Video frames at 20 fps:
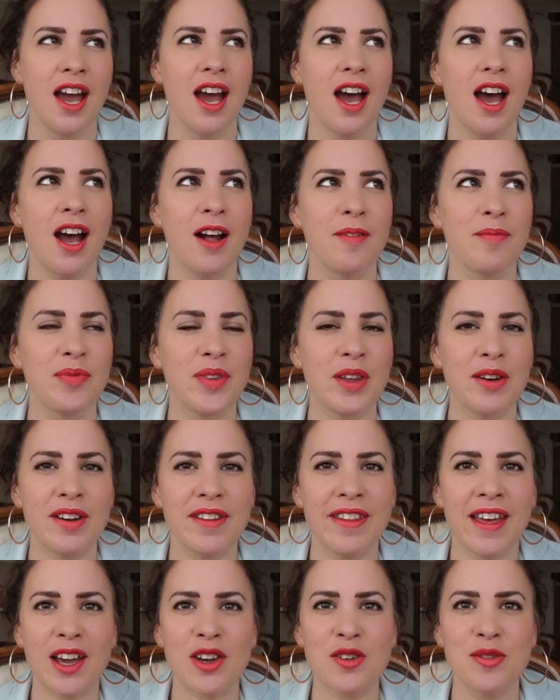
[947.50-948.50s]
They're at
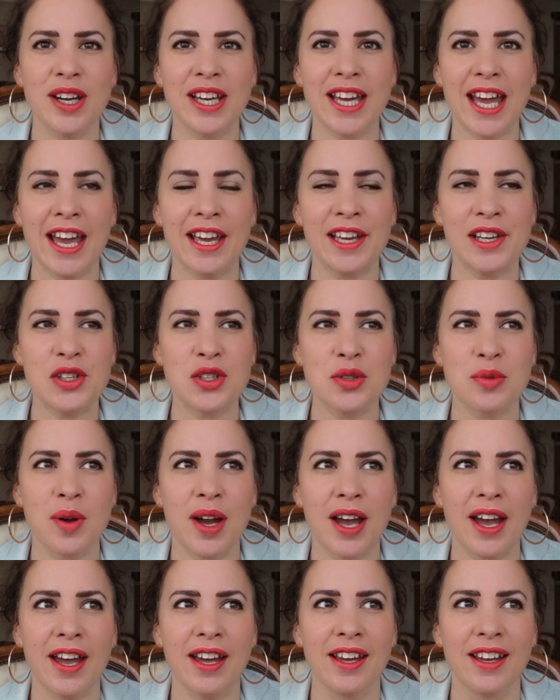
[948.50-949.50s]
that great age
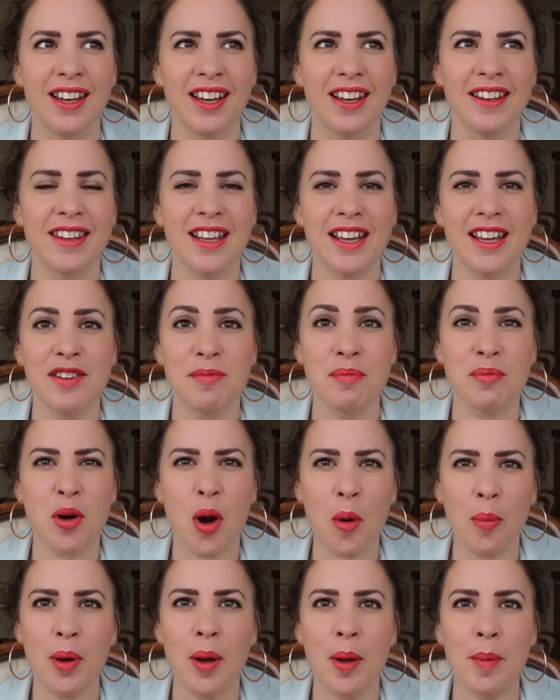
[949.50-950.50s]
where they're
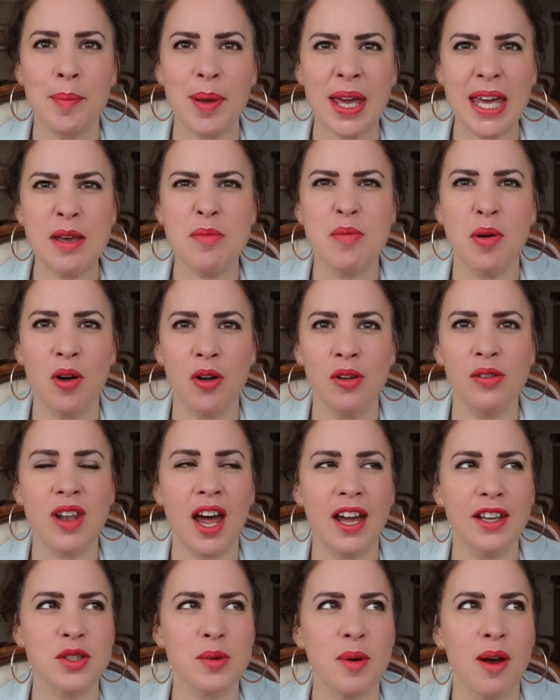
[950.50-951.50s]
proper people,
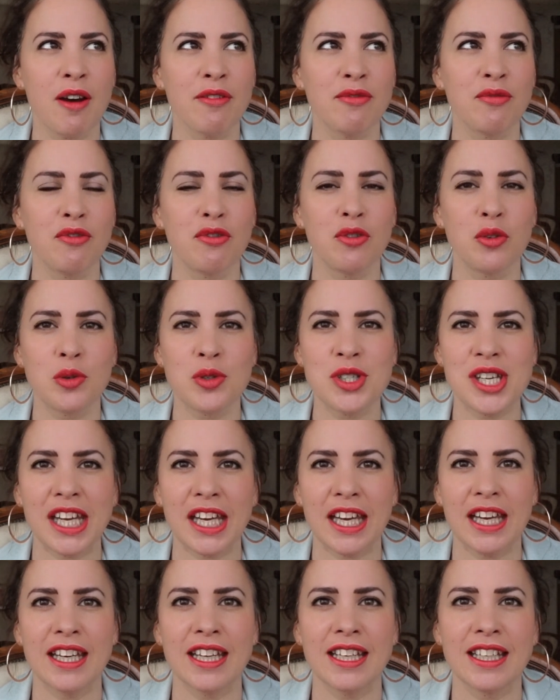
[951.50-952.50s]
like 12 and
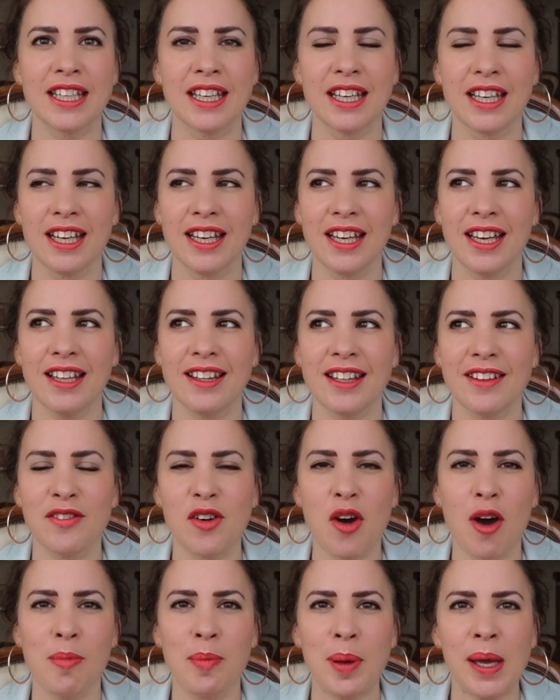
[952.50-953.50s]
14, and they've
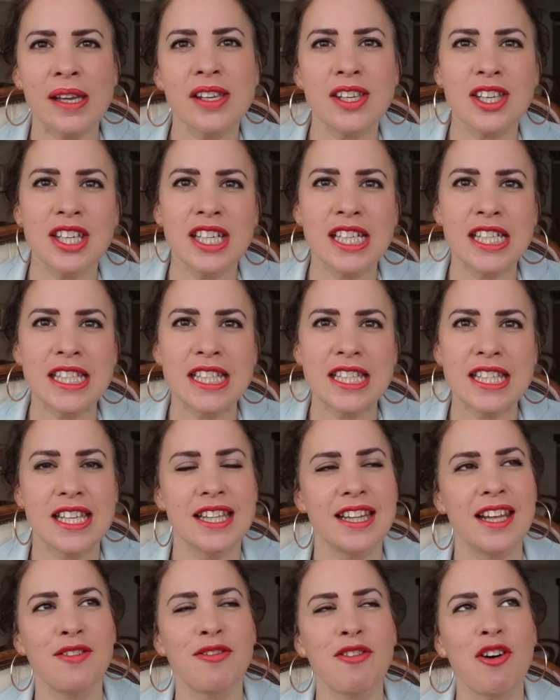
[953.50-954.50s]
got opinions,
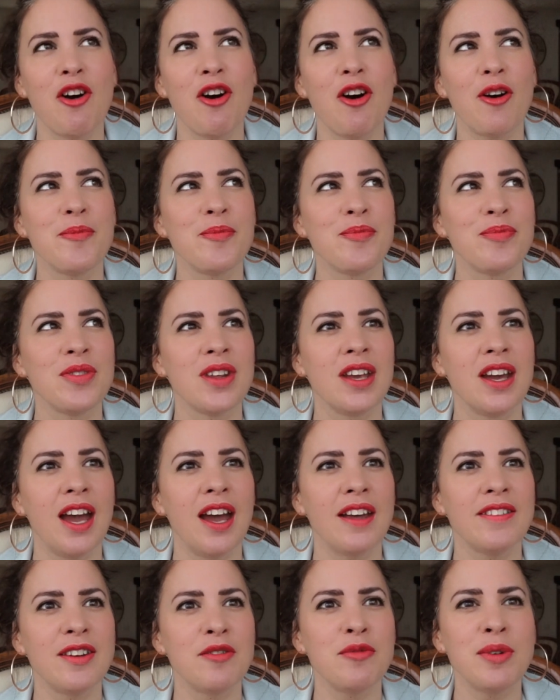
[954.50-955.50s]
and
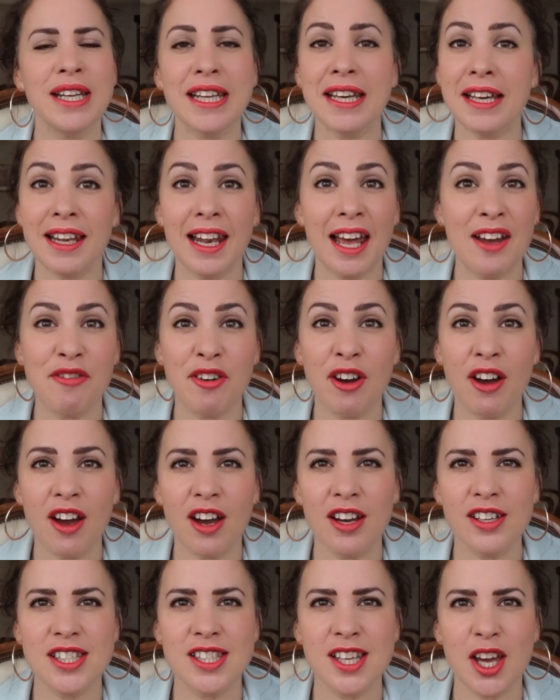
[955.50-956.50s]
they're really
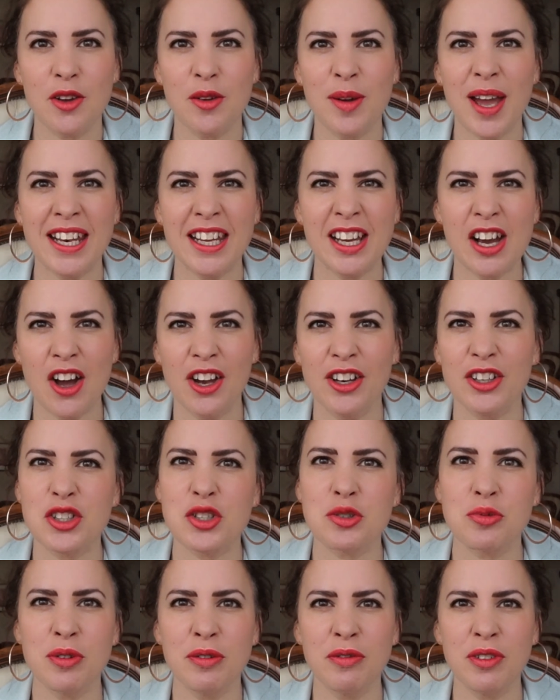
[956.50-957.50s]
clever. So any kind of
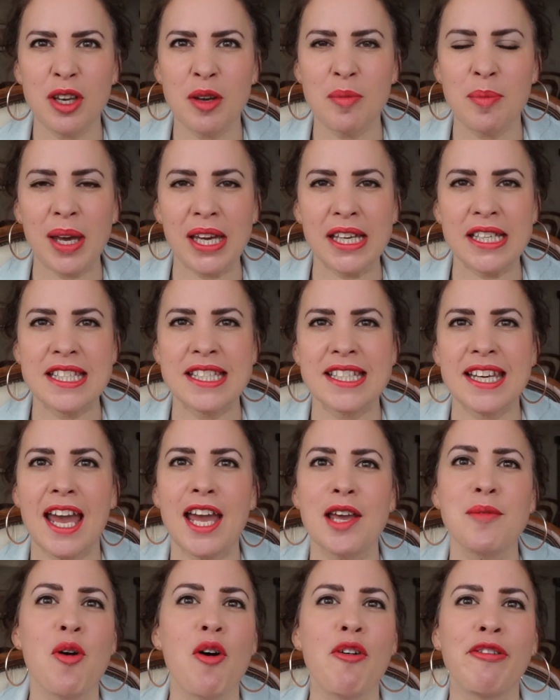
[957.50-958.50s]
trivia based
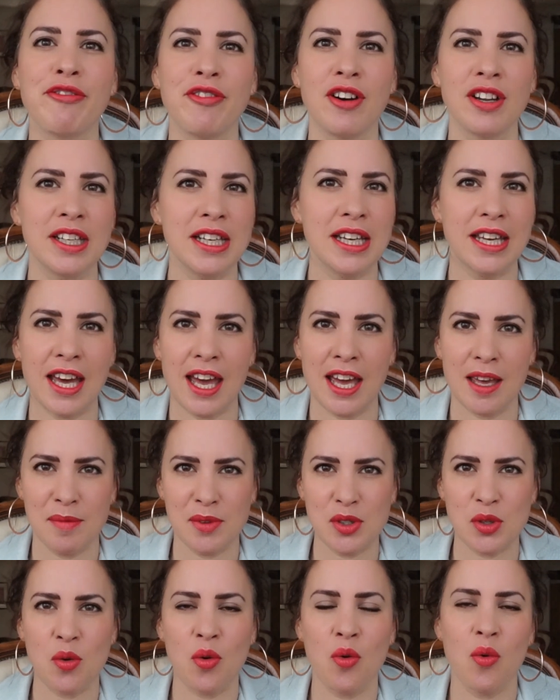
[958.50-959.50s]
game or funny game
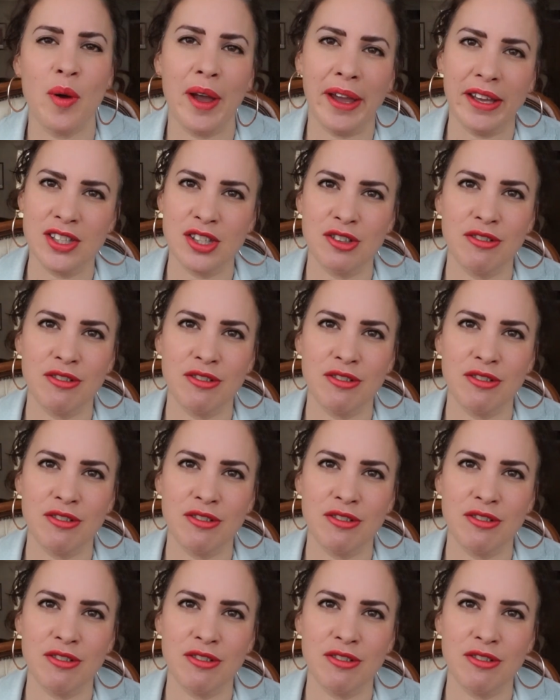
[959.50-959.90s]
is always